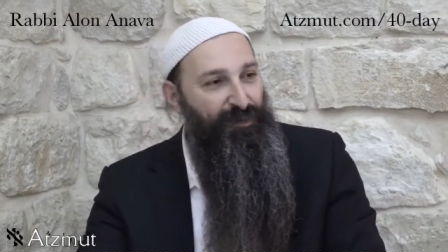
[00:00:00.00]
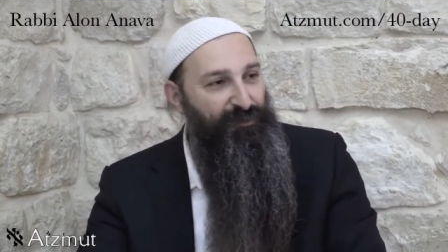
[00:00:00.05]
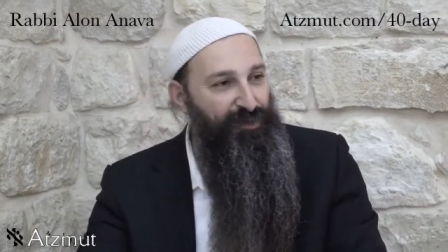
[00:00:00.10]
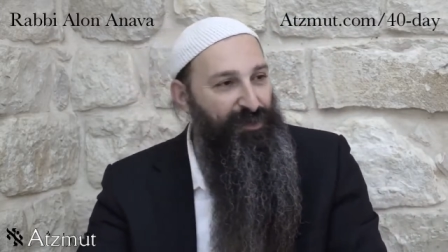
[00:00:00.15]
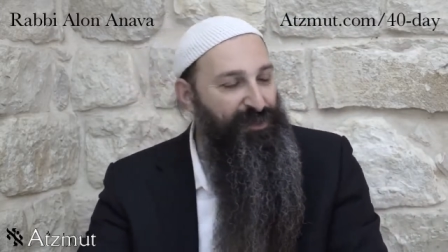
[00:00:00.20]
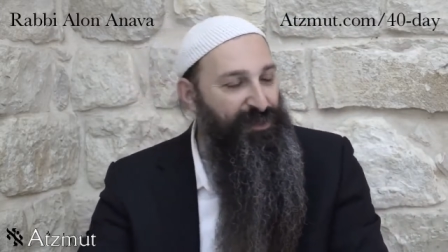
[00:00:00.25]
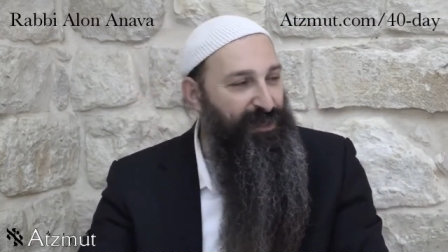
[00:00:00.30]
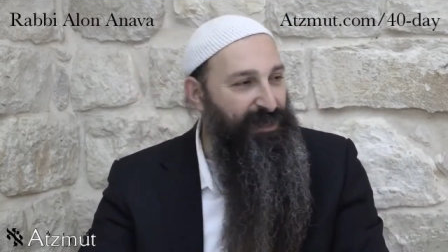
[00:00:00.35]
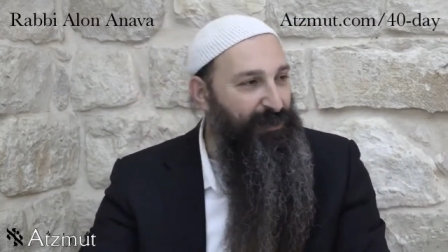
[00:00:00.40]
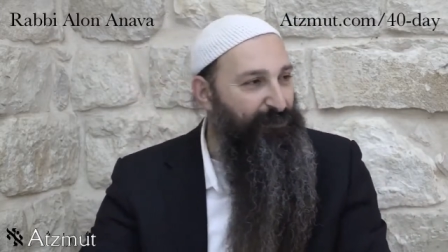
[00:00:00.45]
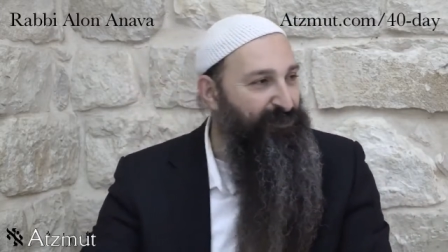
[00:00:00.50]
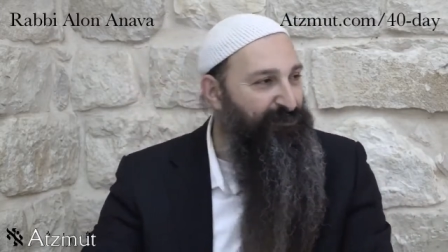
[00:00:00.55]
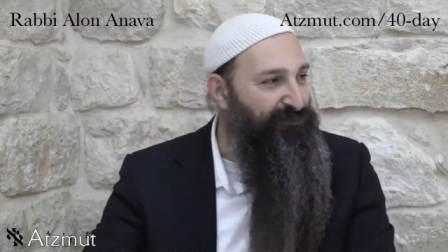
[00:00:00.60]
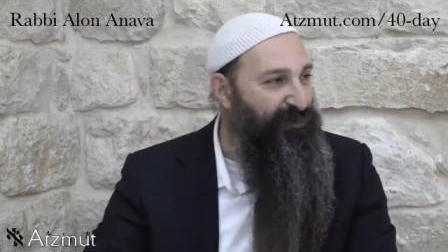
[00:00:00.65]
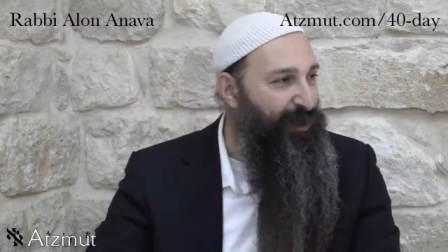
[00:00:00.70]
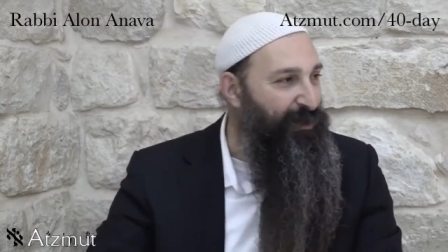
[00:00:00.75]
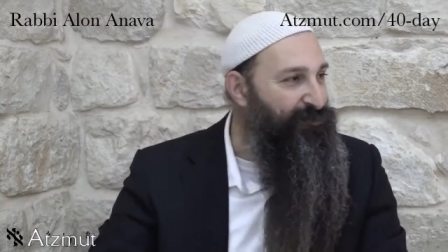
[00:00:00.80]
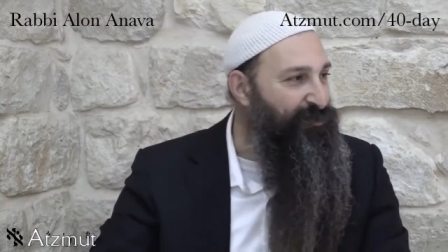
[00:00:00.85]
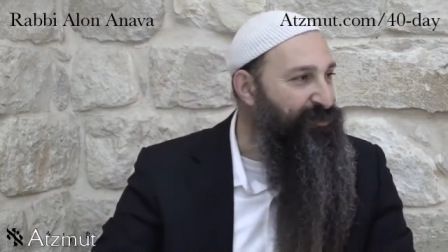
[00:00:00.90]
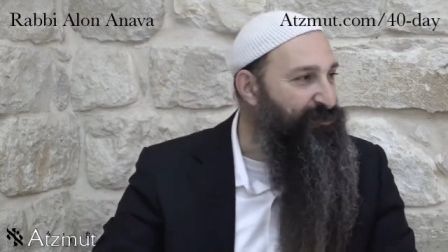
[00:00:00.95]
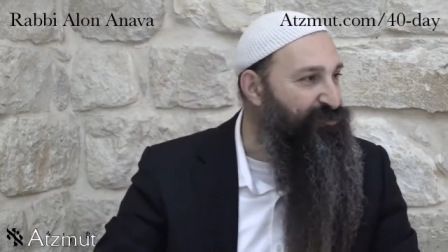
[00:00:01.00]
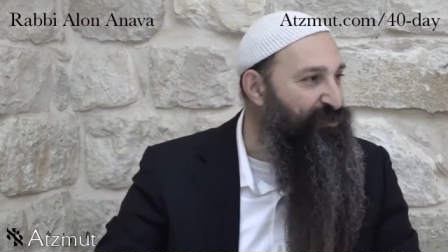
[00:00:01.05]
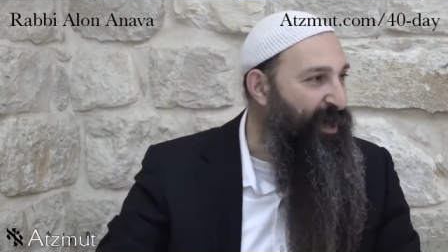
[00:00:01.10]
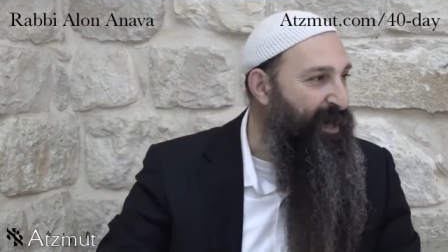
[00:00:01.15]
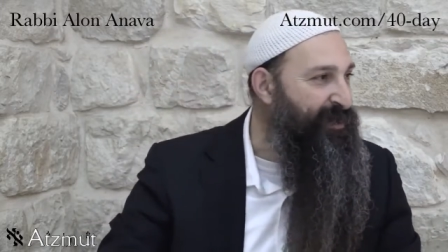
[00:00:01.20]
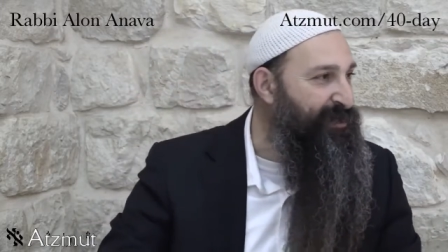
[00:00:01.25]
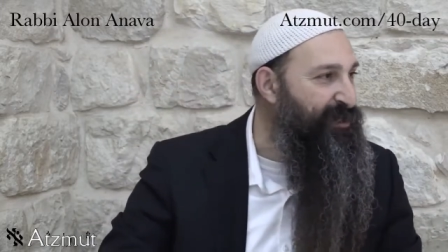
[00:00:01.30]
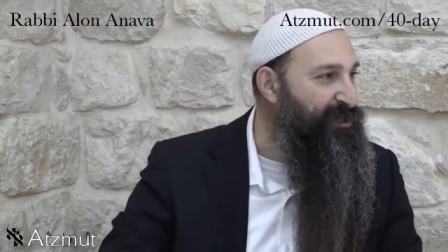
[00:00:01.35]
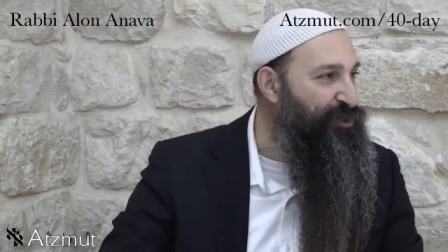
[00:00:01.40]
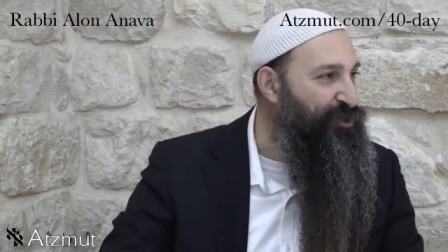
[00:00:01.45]
this can be found in
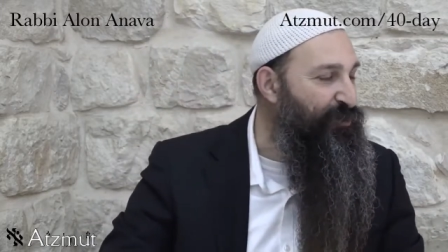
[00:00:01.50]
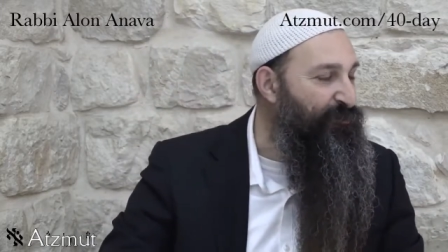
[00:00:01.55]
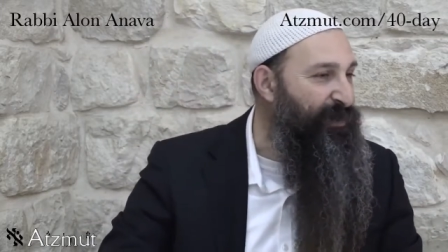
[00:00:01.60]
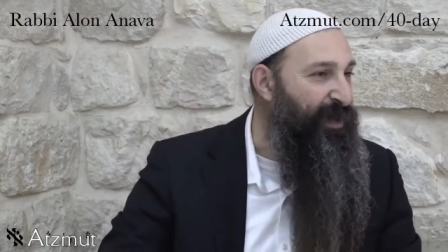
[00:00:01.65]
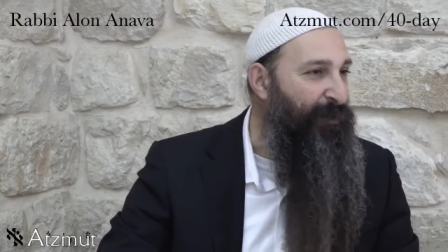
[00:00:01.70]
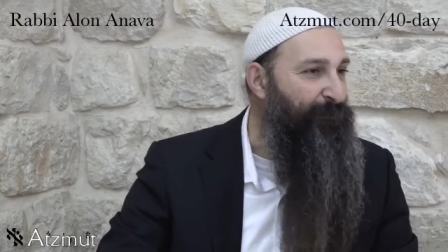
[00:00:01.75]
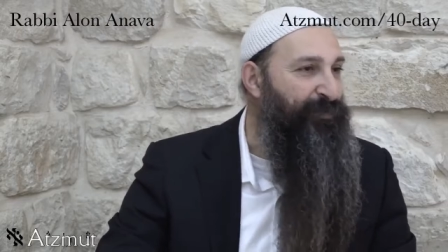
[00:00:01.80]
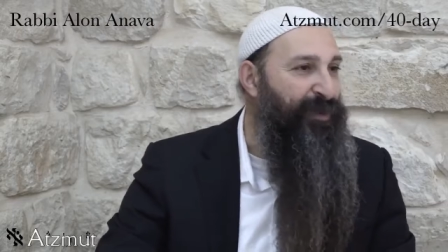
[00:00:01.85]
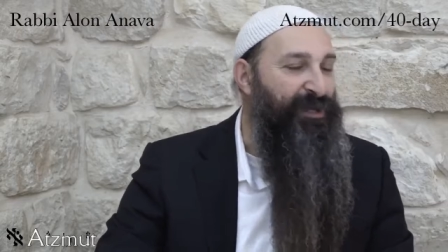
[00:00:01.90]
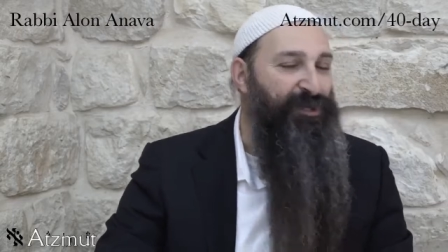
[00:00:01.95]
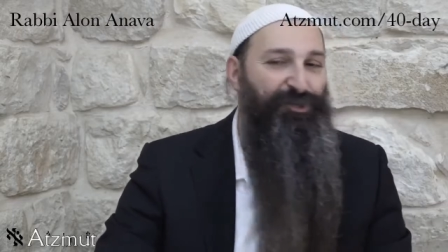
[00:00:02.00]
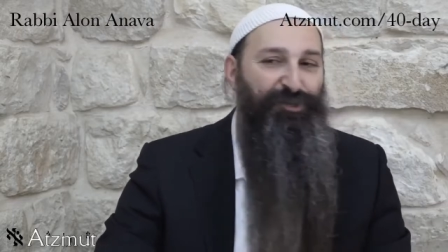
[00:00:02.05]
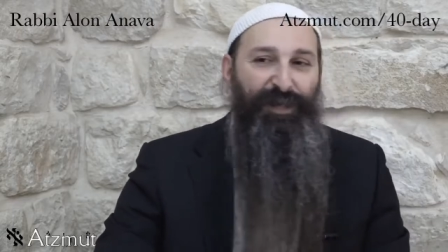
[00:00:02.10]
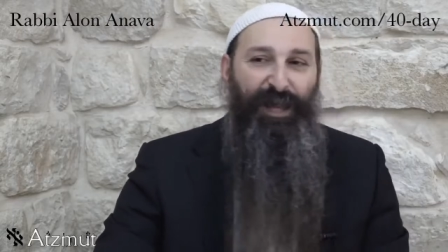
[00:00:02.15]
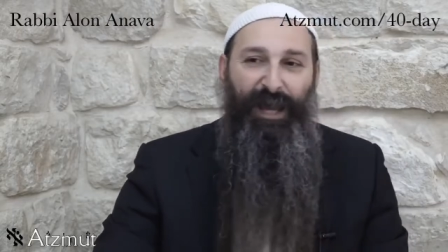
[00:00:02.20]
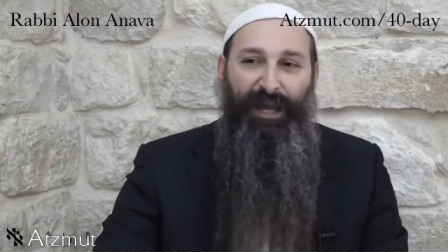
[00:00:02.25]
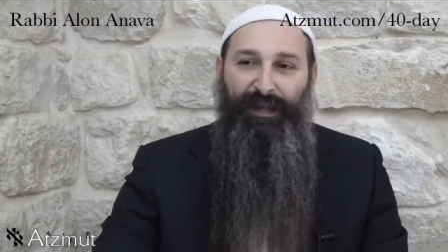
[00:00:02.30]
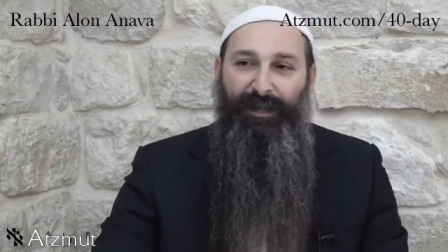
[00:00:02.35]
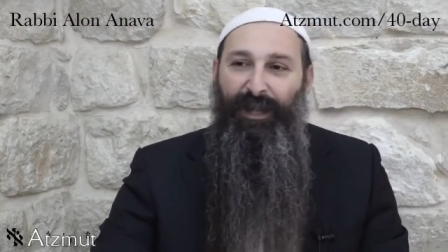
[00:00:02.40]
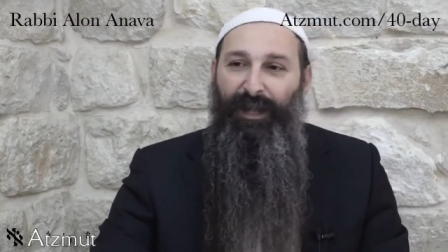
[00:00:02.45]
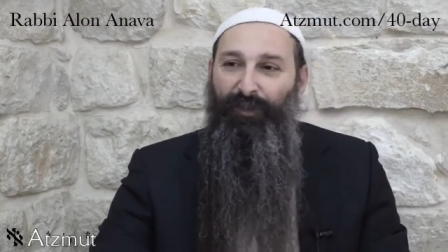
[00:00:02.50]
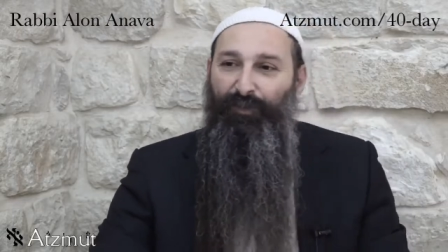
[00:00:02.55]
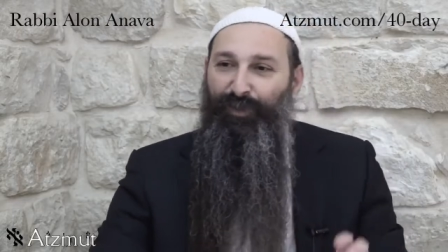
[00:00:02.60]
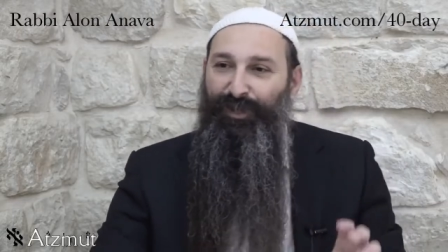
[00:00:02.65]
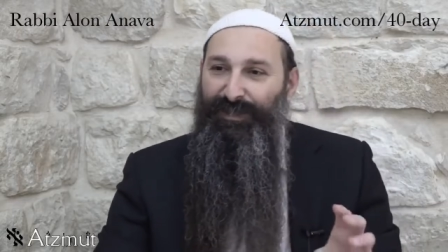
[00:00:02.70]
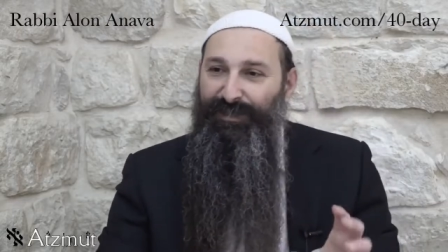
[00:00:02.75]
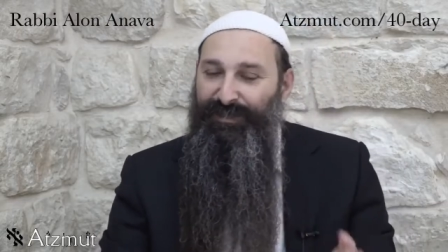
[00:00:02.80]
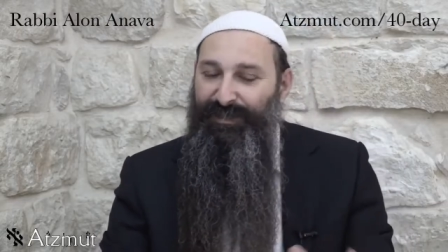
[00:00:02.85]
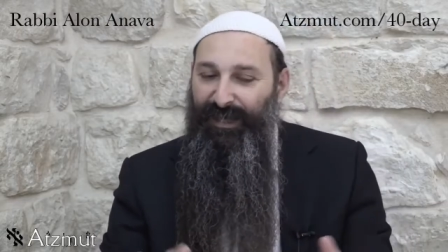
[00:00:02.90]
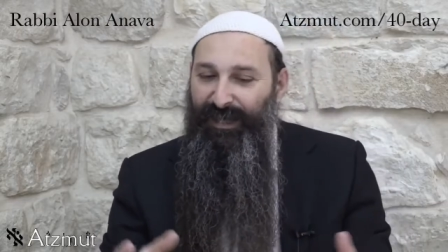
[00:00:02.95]
Tractate Yoma, page 9,
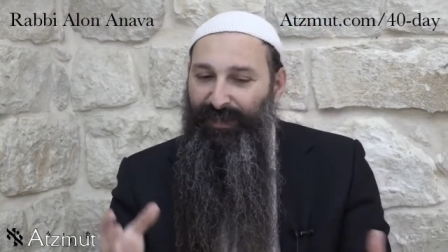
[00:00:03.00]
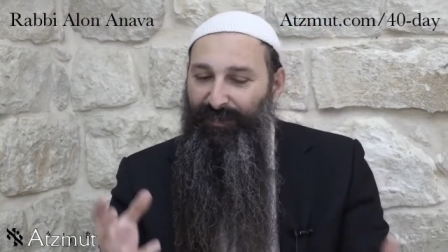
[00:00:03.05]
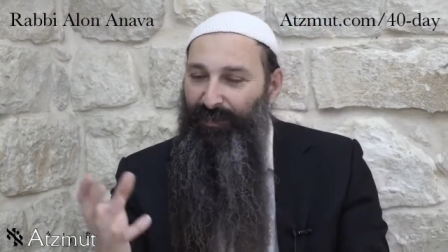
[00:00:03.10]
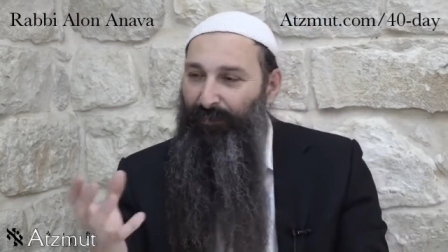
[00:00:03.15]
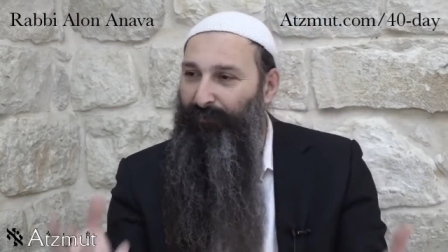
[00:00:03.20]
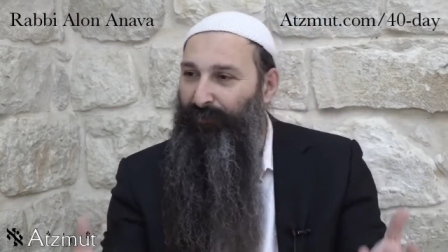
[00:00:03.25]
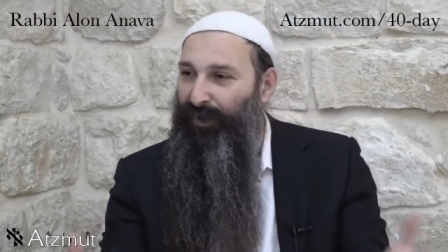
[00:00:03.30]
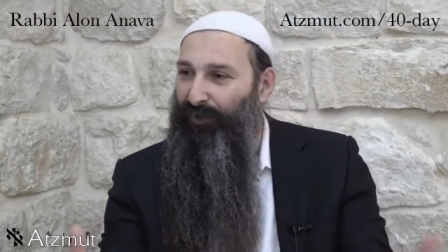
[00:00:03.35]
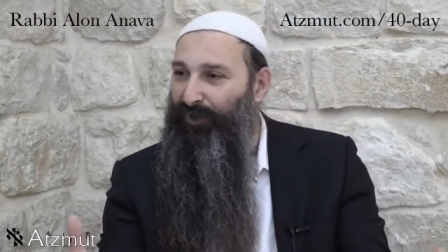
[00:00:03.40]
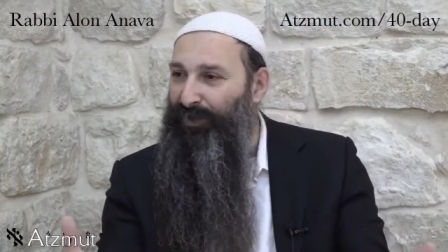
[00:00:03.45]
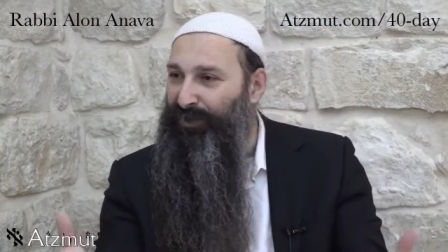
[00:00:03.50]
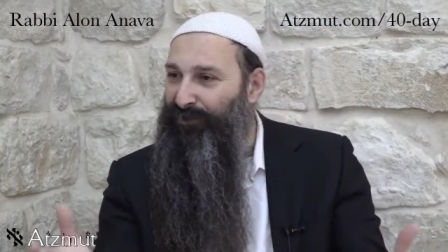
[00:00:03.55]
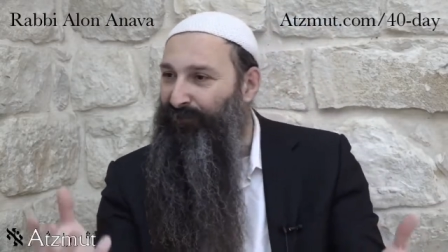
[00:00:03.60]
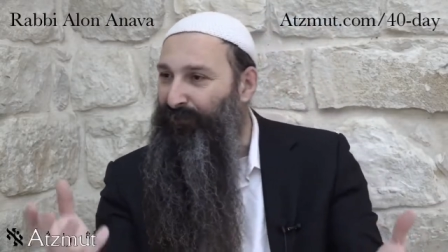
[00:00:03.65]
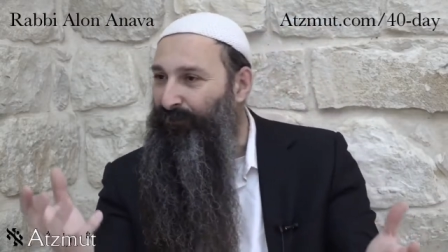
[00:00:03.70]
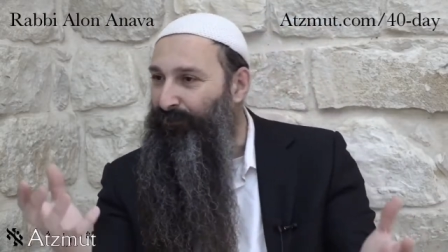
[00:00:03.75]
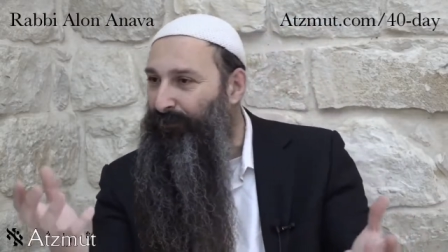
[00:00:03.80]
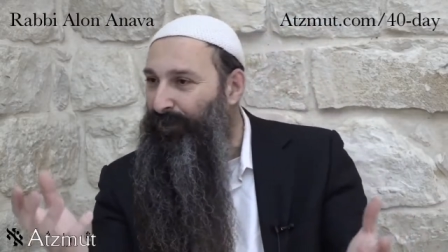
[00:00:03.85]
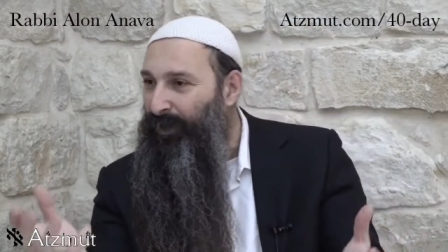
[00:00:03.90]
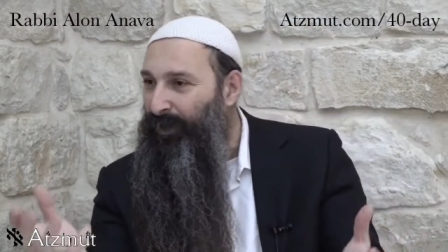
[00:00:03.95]
where it's saying the merits for